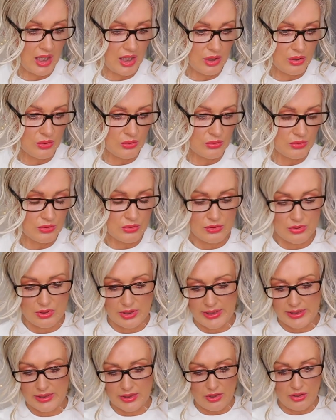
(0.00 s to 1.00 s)
oh
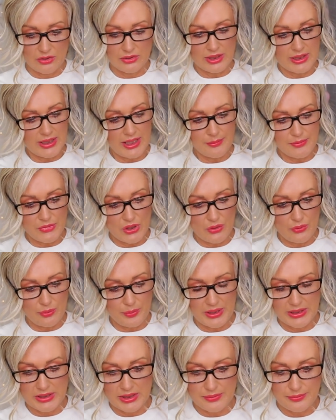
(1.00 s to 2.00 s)
hang on let me
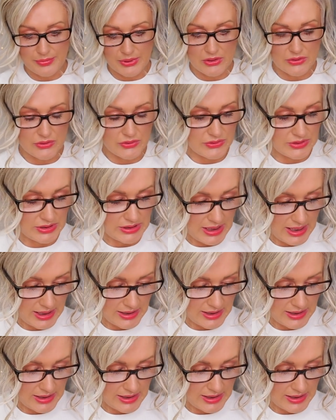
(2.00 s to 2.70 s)
open it because